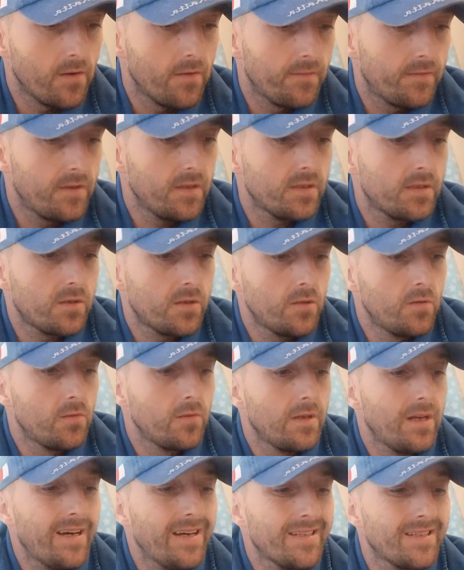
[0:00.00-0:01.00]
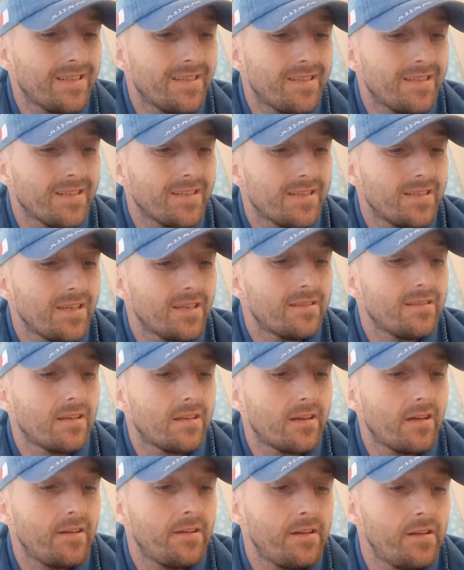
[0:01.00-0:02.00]
of this rune lies in the
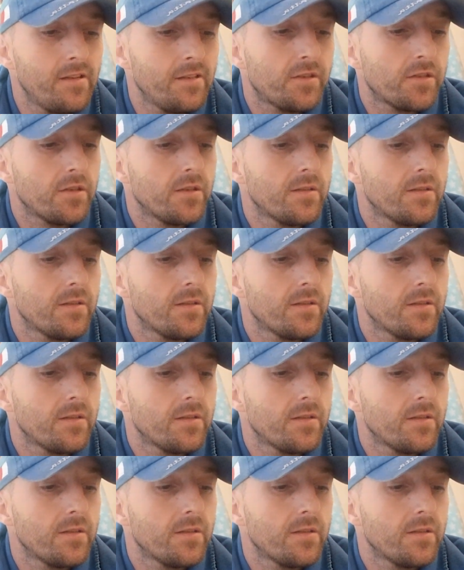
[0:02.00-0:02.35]
cyclical nature.